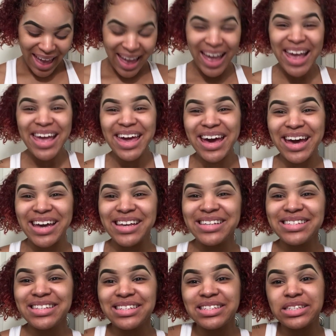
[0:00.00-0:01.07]
Hey
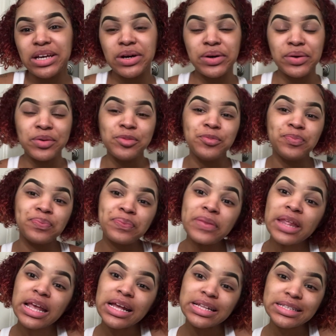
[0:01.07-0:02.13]
guys, so
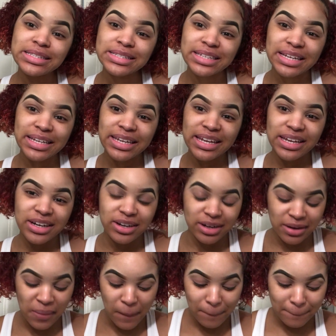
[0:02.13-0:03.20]
Sydney
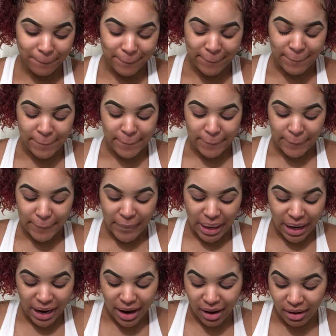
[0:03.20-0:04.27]
here.
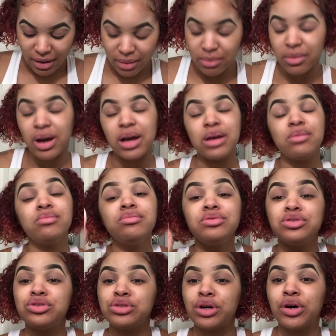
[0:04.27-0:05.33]
I am
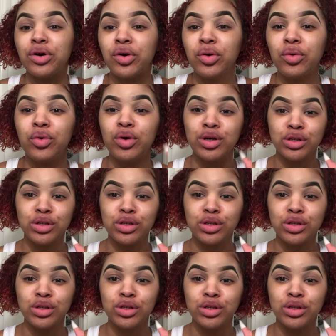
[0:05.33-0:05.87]
so